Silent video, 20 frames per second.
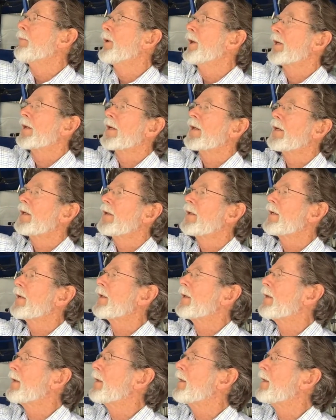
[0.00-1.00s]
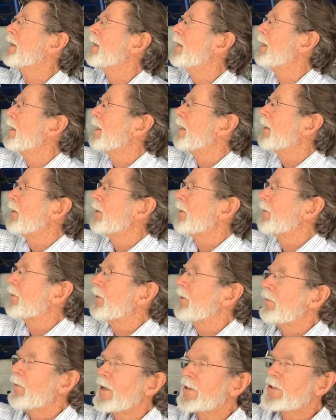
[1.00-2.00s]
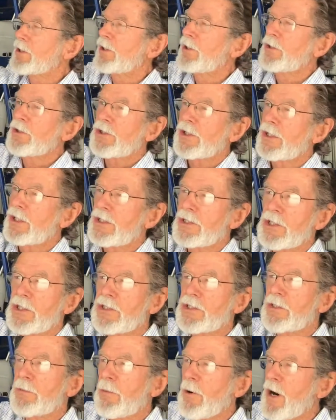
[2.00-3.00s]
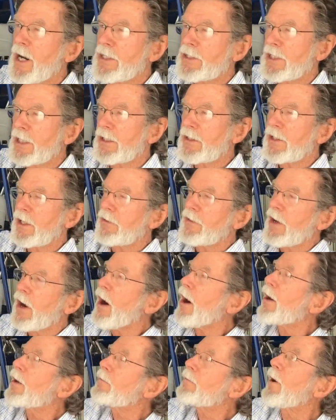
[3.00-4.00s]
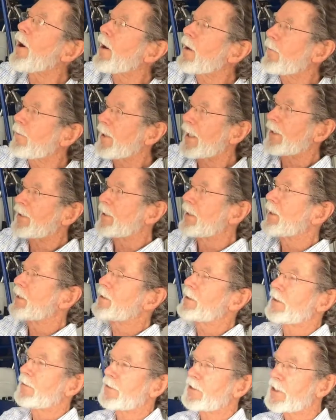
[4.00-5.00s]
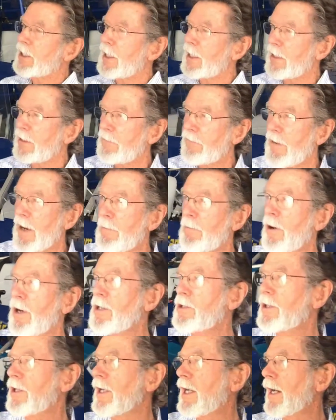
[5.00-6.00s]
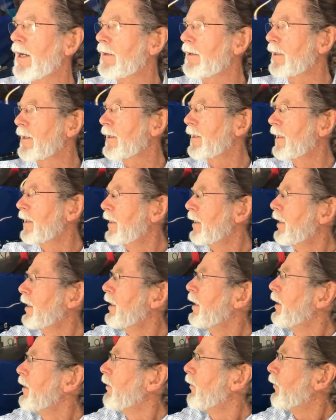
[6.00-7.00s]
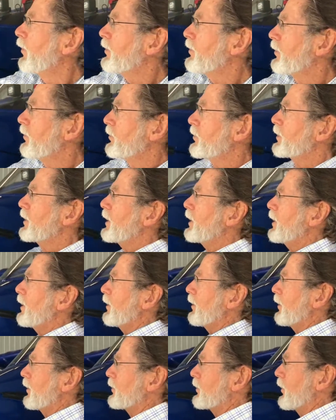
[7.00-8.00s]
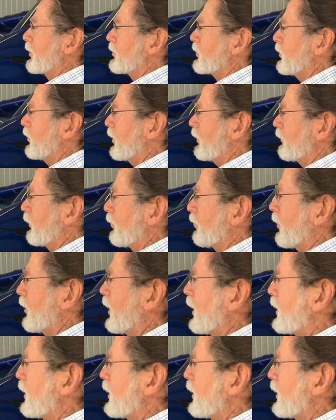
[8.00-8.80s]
But the resolution is just surprising. But the hard part about this was getting the vibration out, and what you see here is there's two different